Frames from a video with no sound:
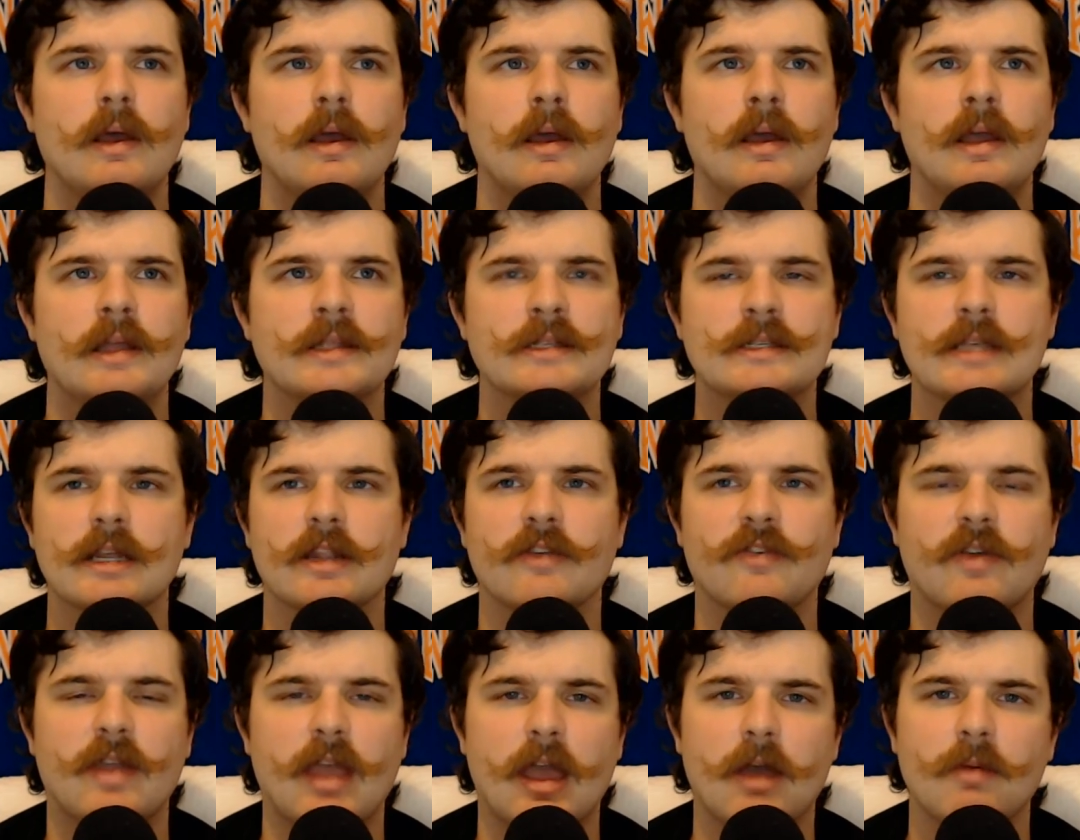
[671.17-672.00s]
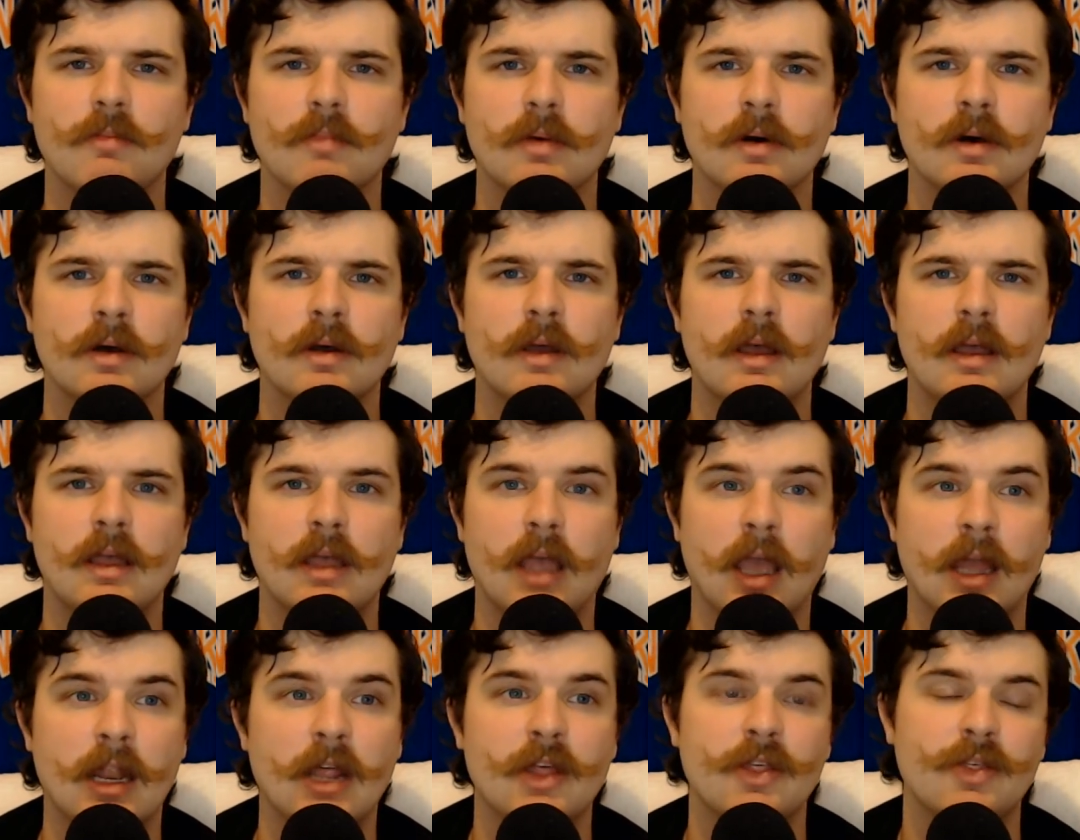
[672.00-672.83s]
instead of Kemba.
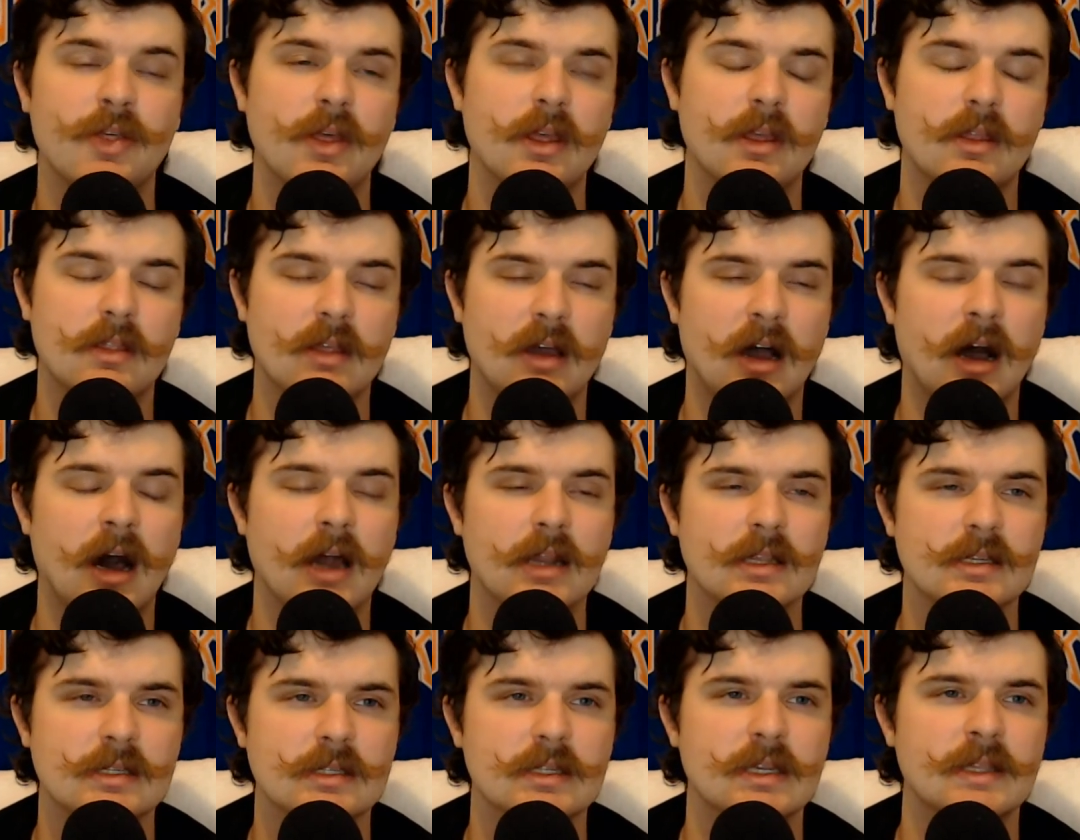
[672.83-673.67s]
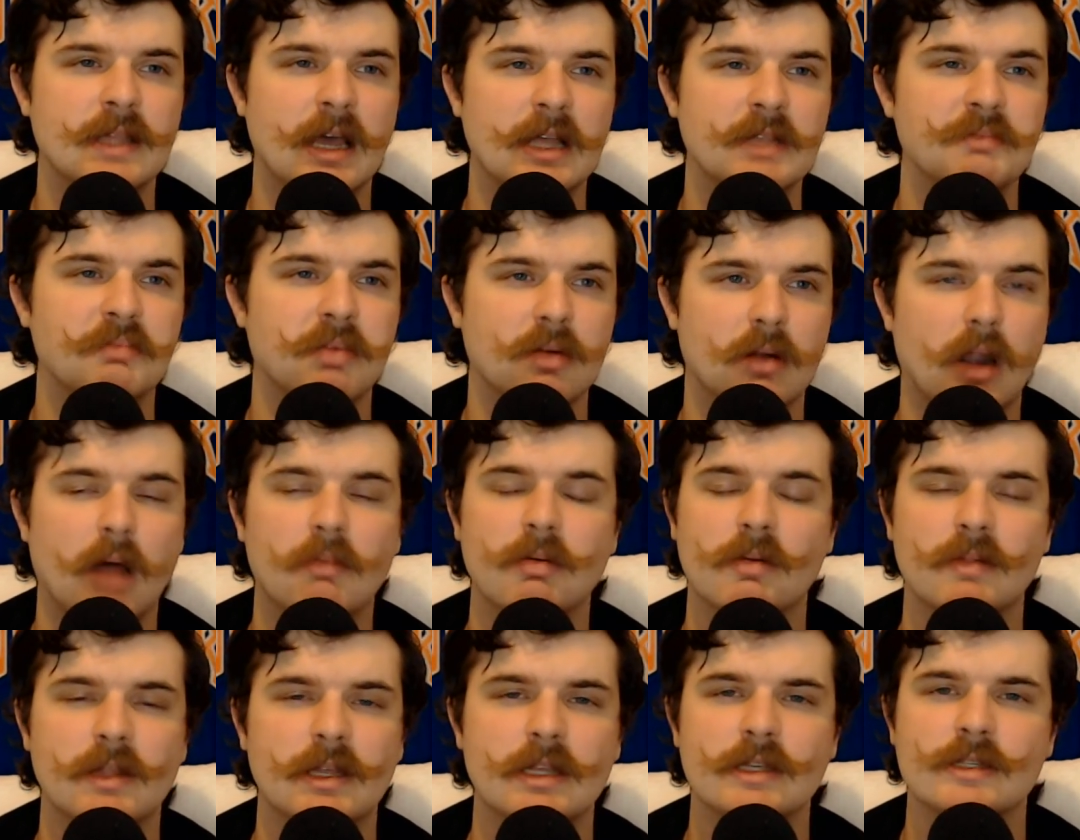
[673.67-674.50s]
And I think, honestly, that
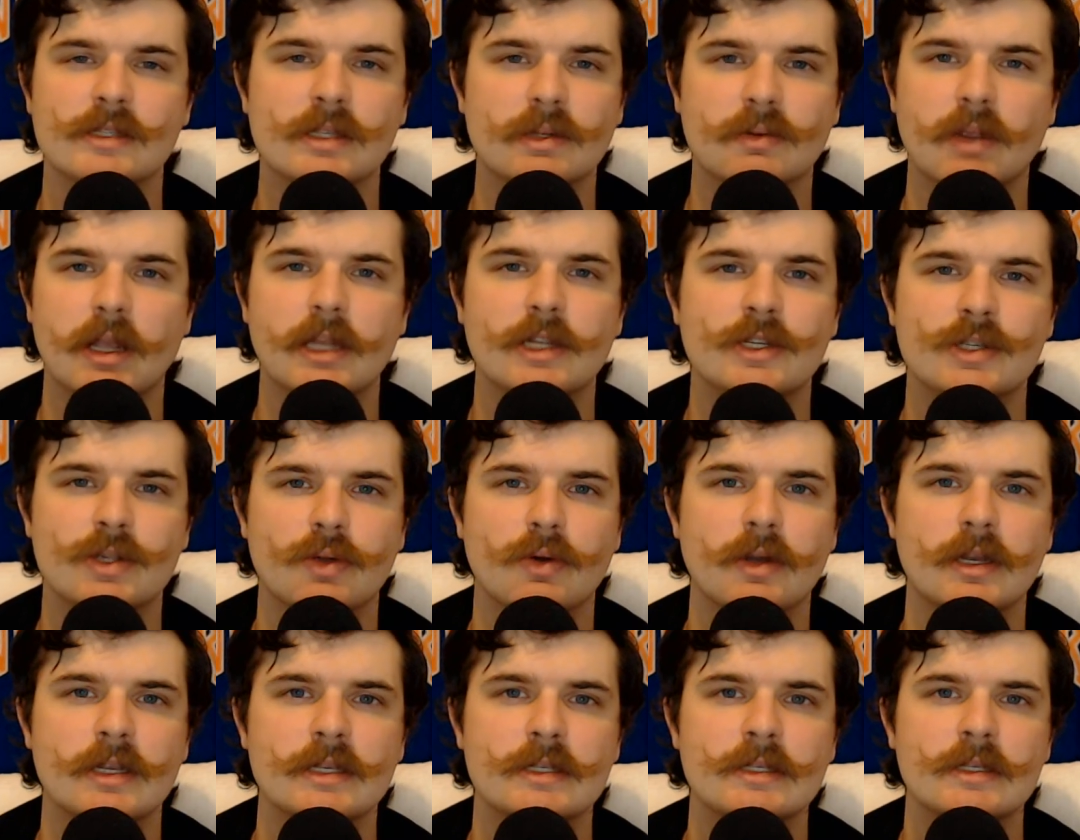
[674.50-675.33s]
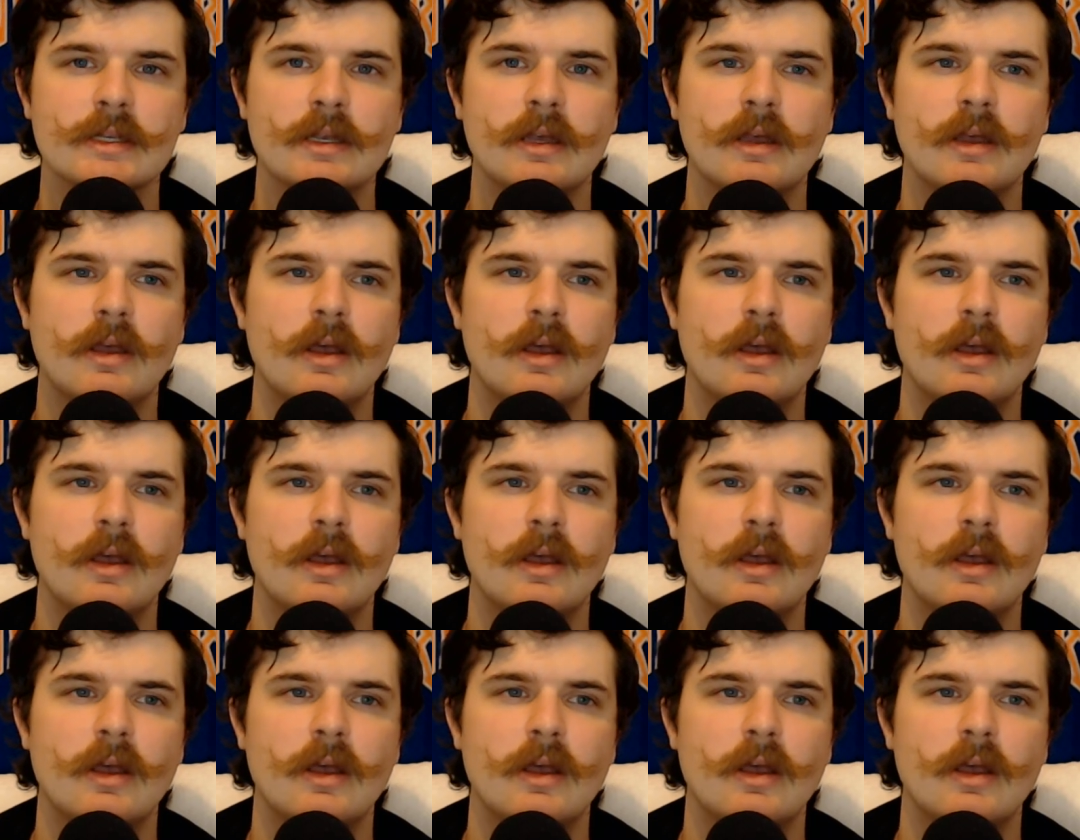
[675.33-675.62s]
probably is the right choice.